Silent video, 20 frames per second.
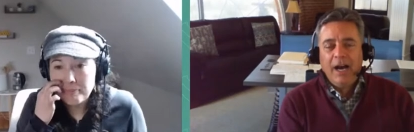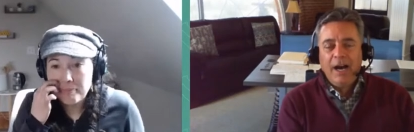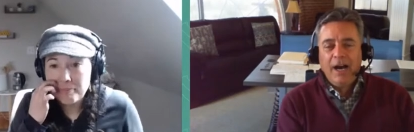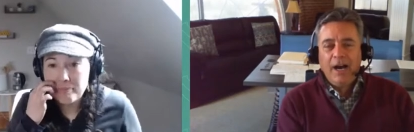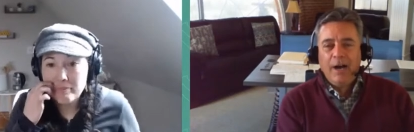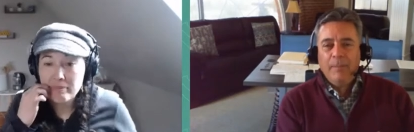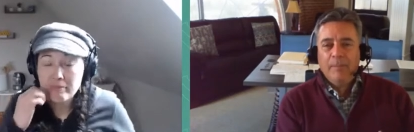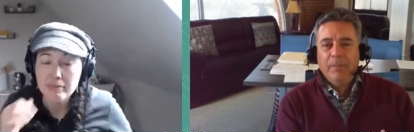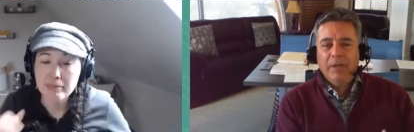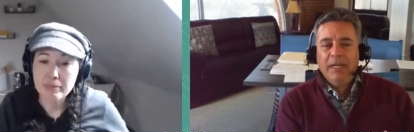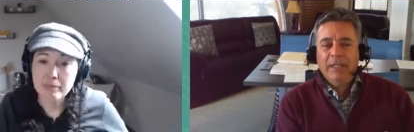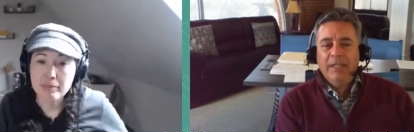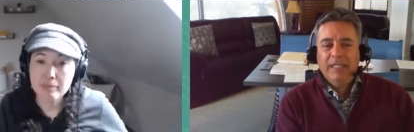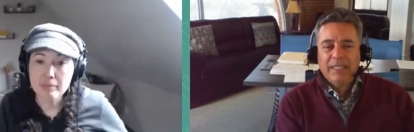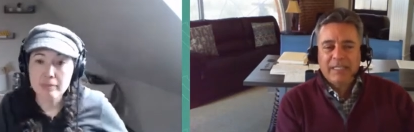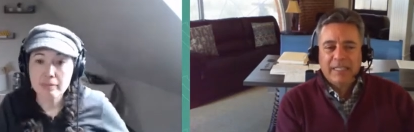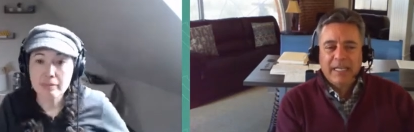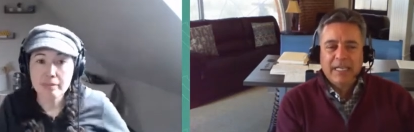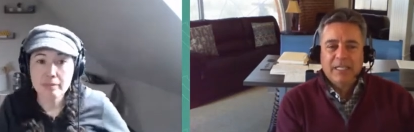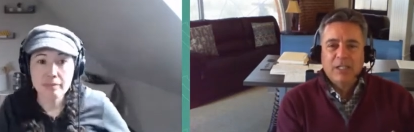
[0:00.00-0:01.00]
Speaker 1: um, but in
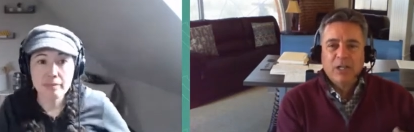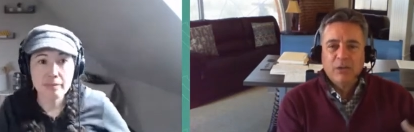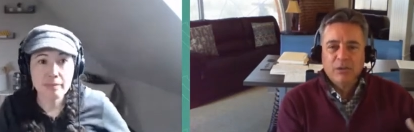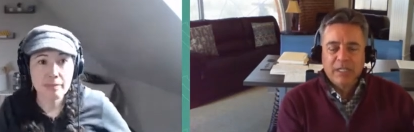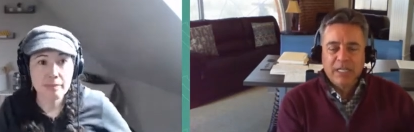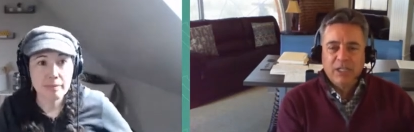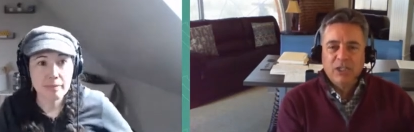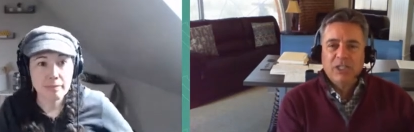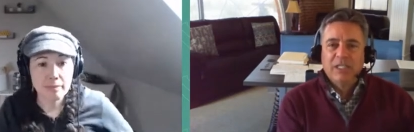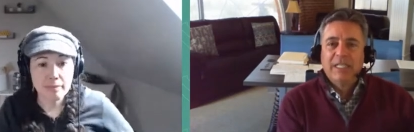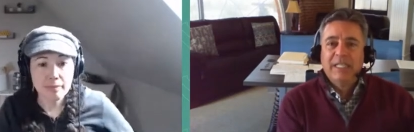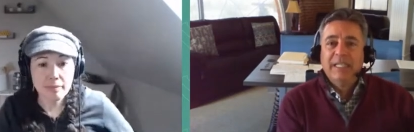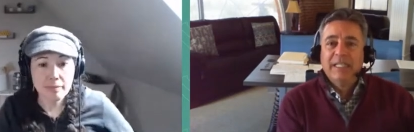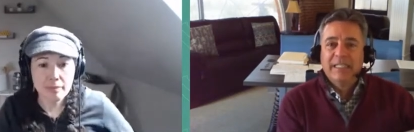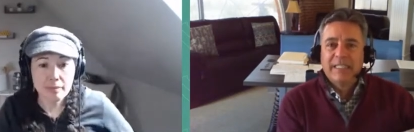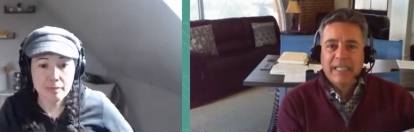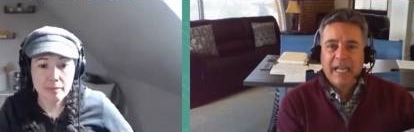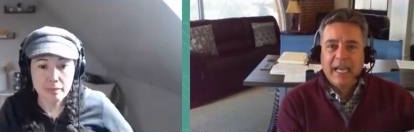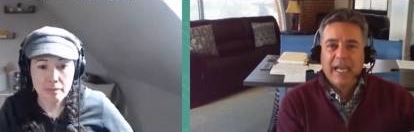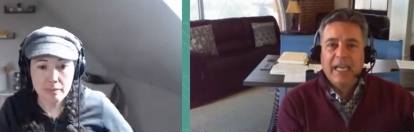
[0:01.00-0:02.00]
this case host agency to
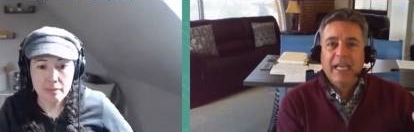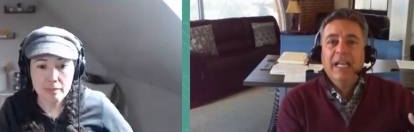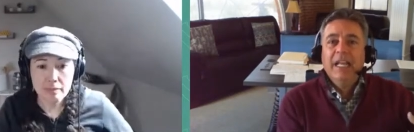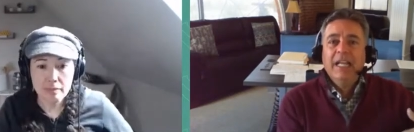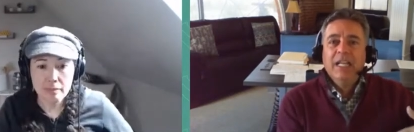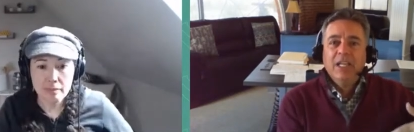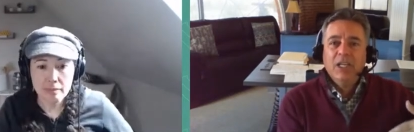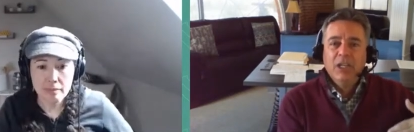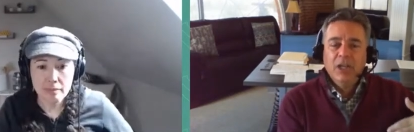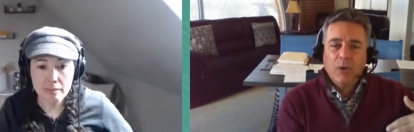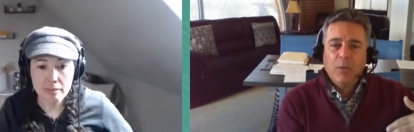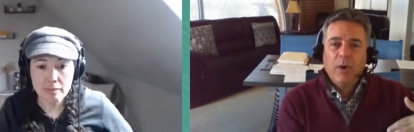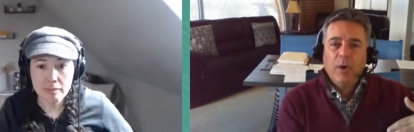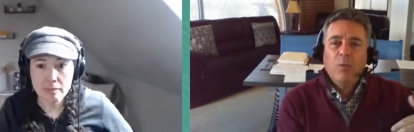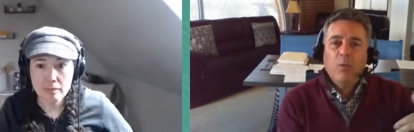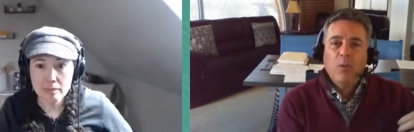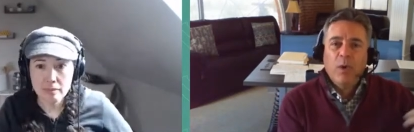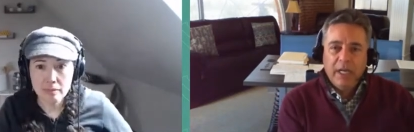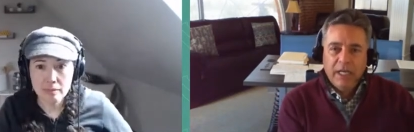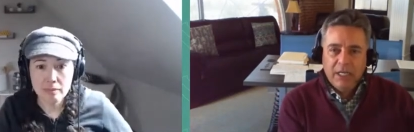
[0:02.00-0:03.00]
say you know
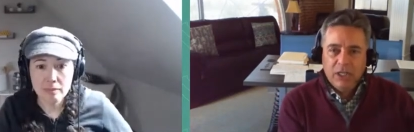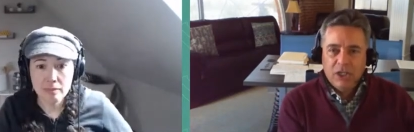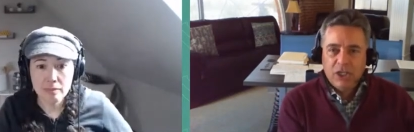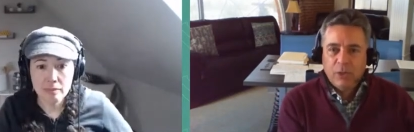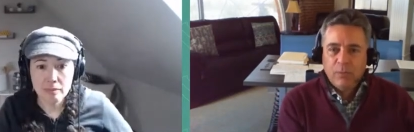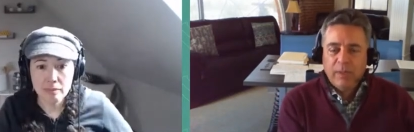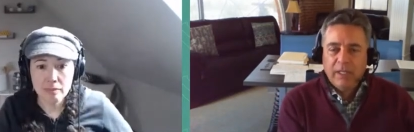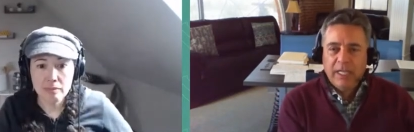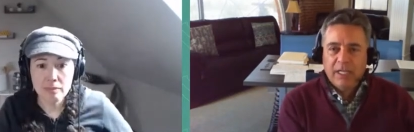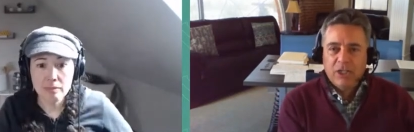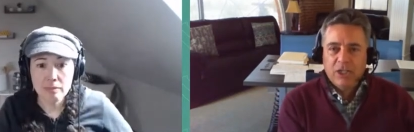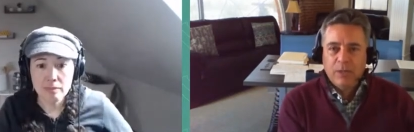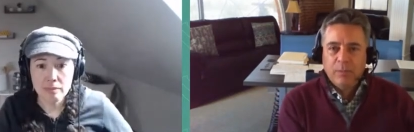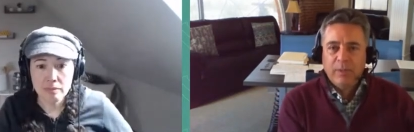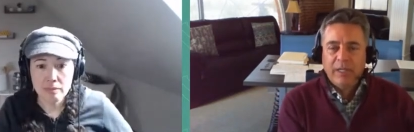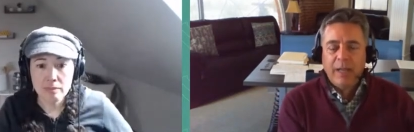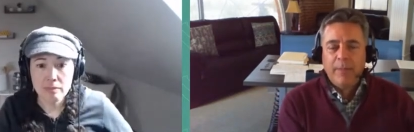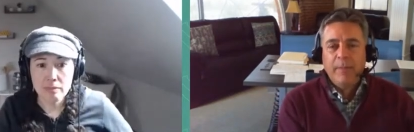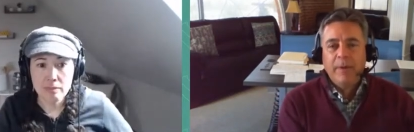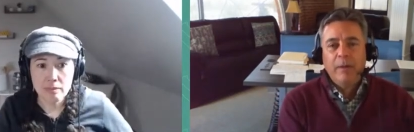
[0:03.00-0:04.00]
what what is your relationship
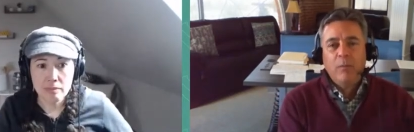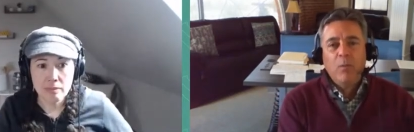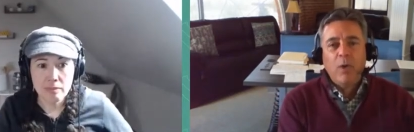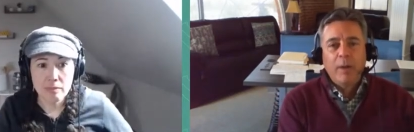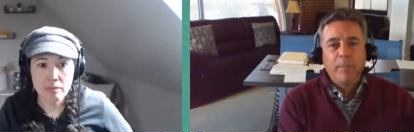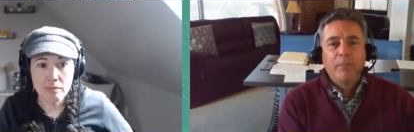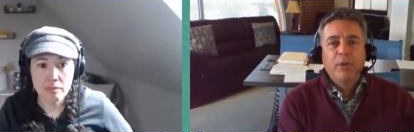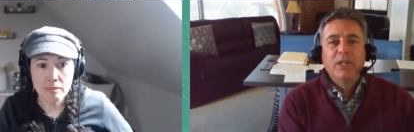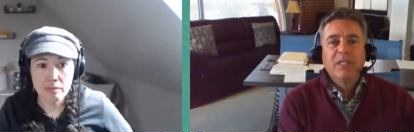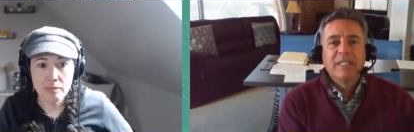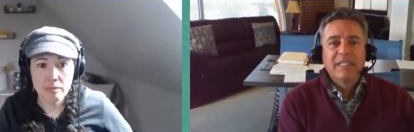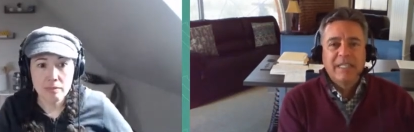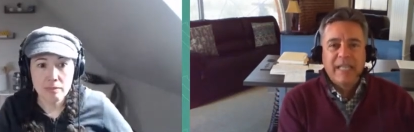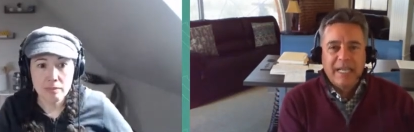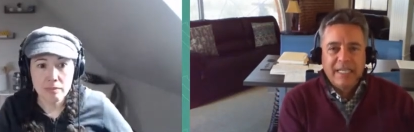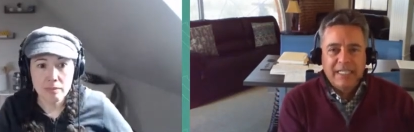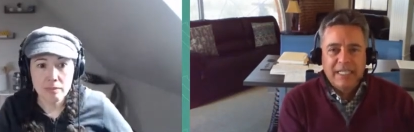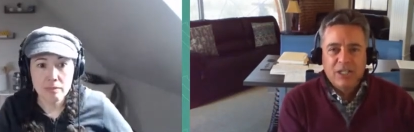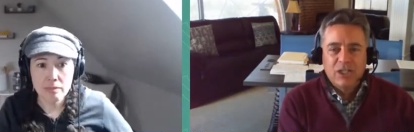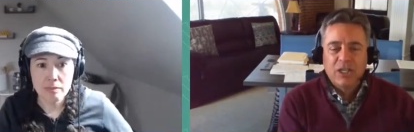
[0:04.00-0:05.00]
with them and what
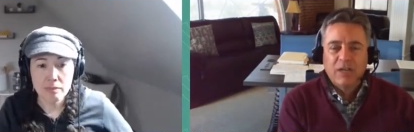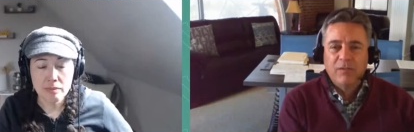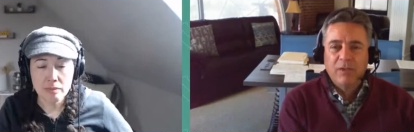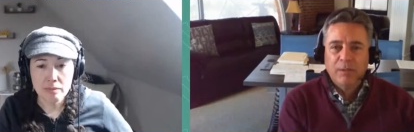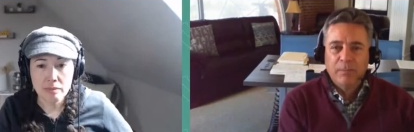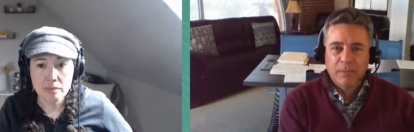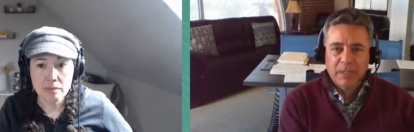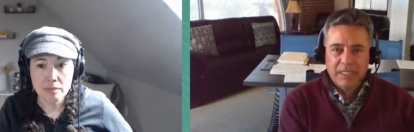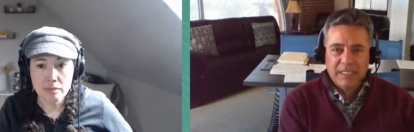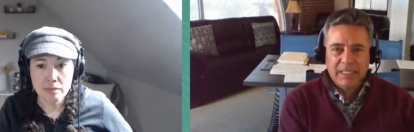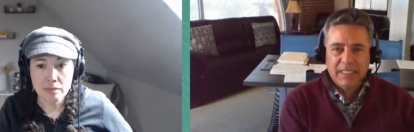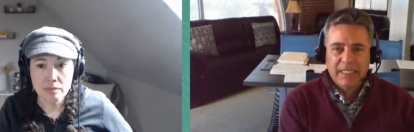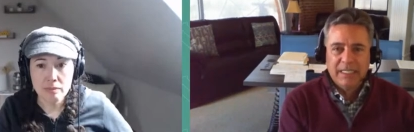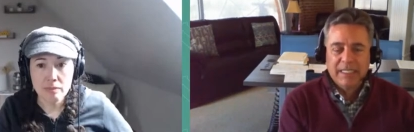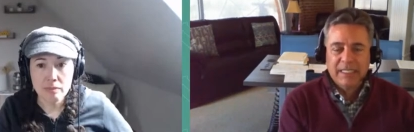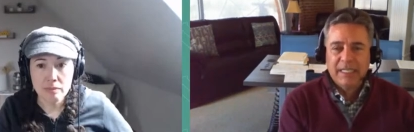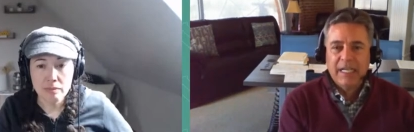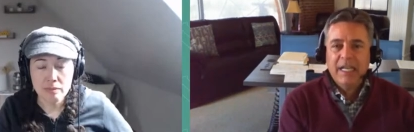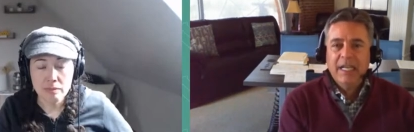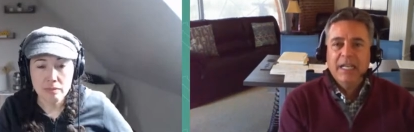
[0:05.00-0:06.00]
percentage of your
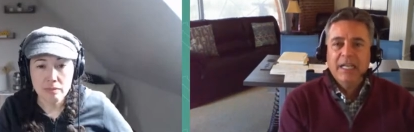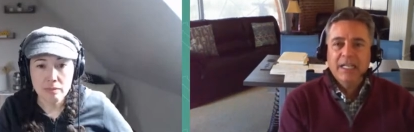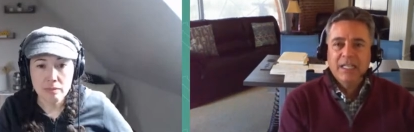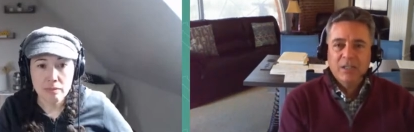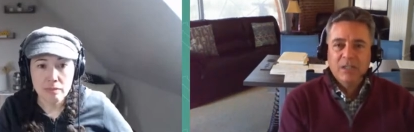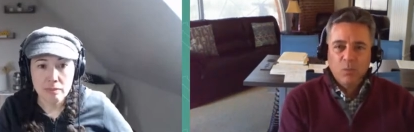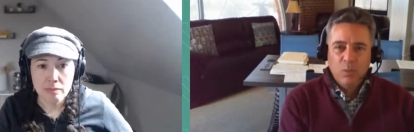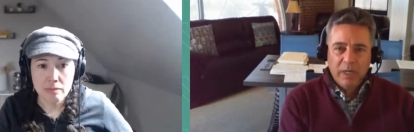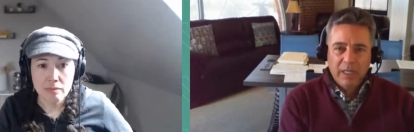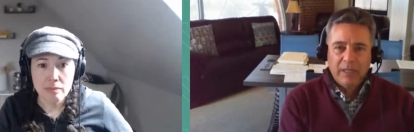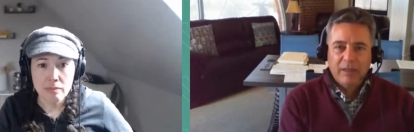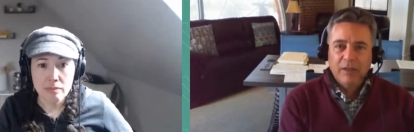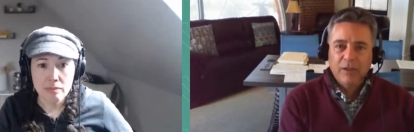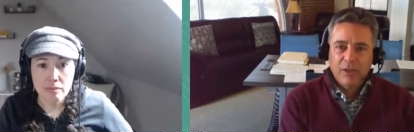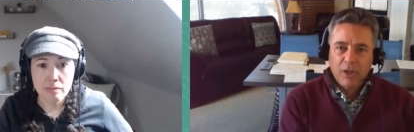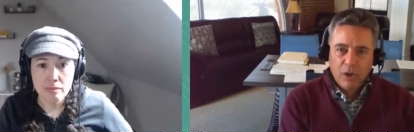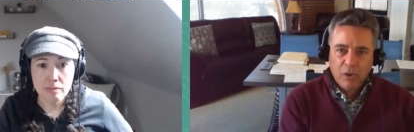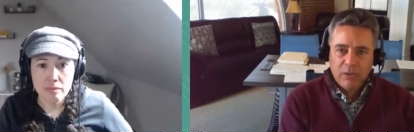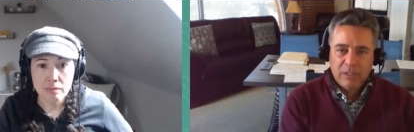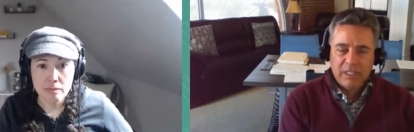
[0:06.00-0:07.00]
business is with
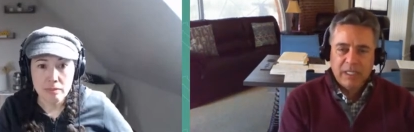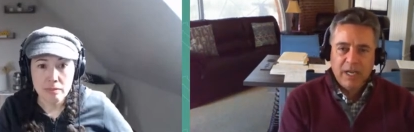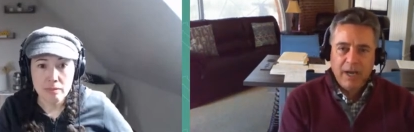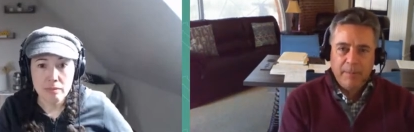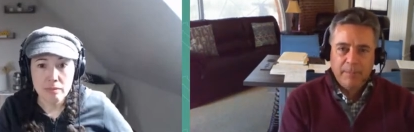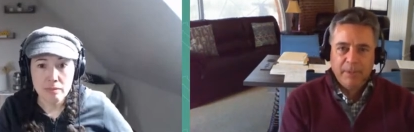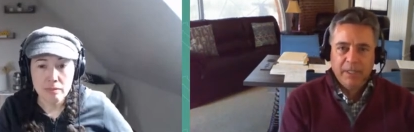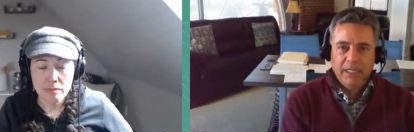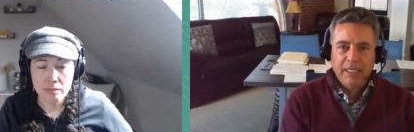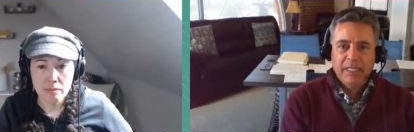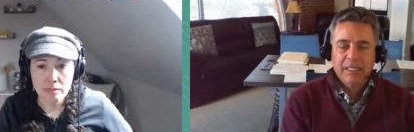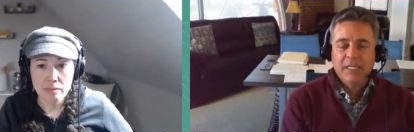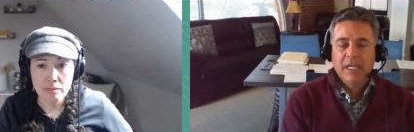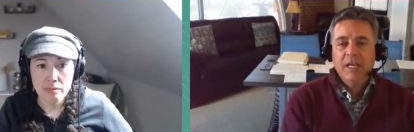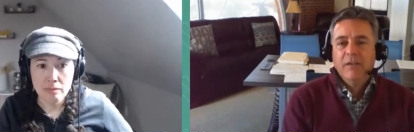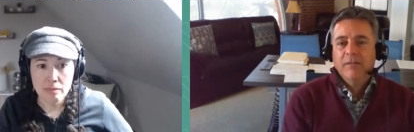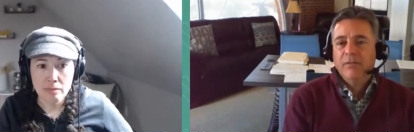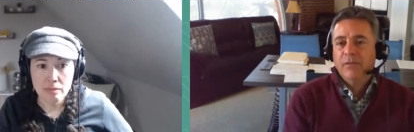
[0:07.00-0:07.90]
those companies